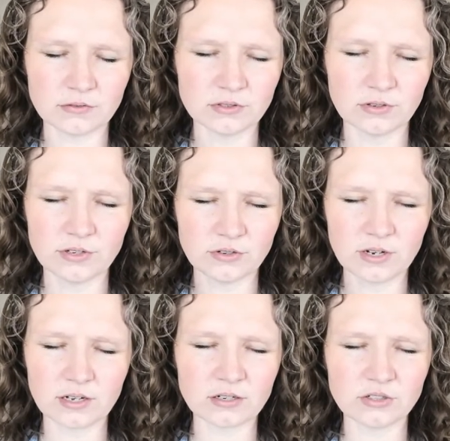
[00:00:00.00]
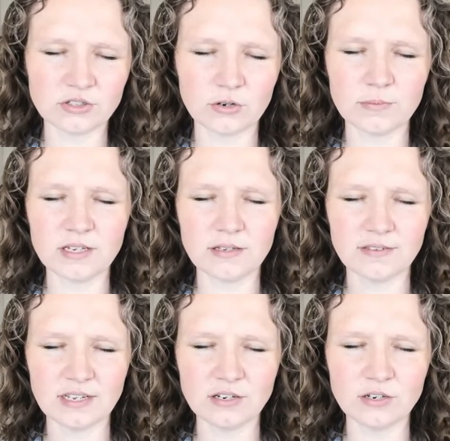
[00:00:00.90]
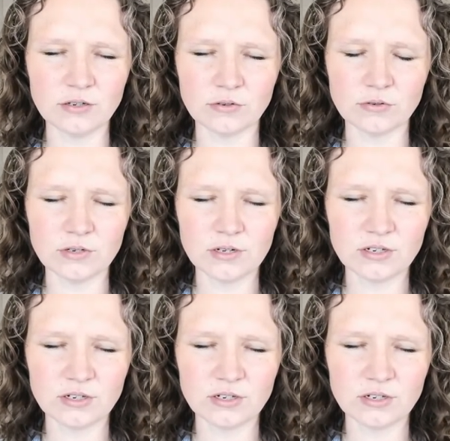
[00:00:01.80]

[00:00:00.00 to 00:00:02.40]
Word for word: So you're not going to show me anything new.